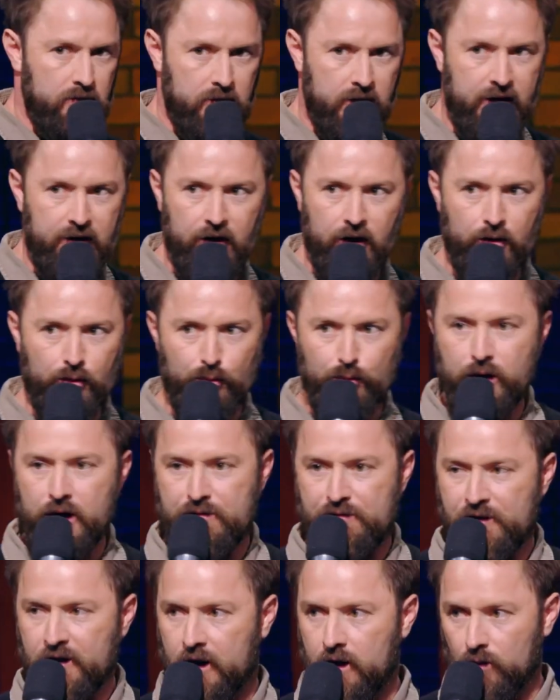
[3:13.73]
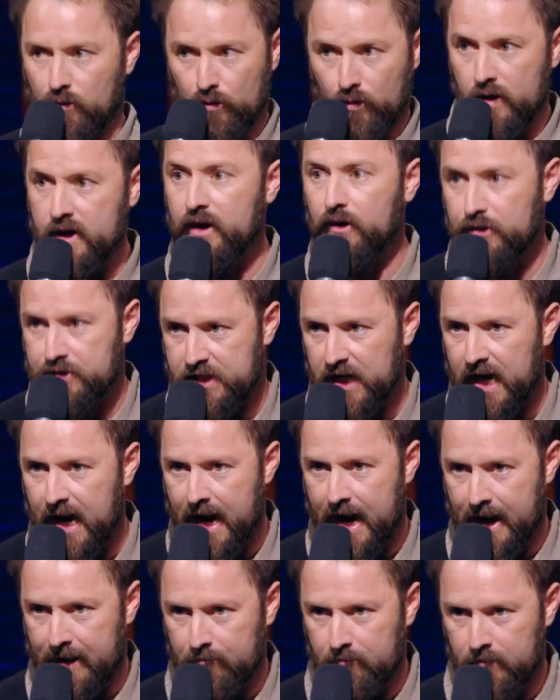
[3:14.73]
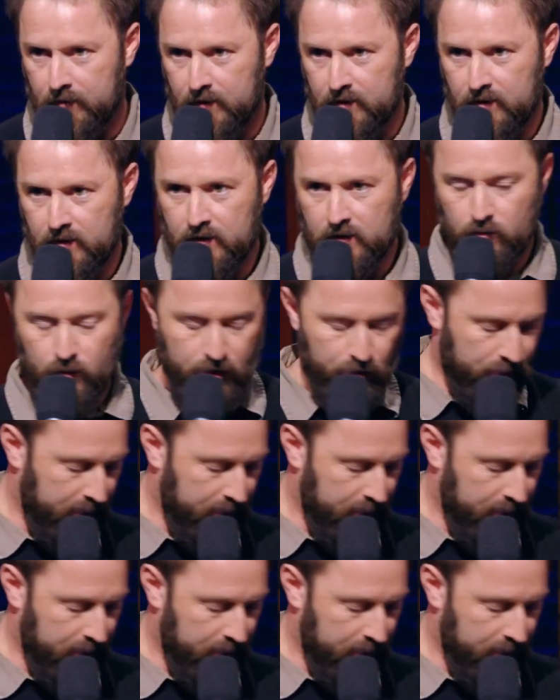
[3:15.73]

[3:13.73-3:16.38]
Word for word: In horrific real time, we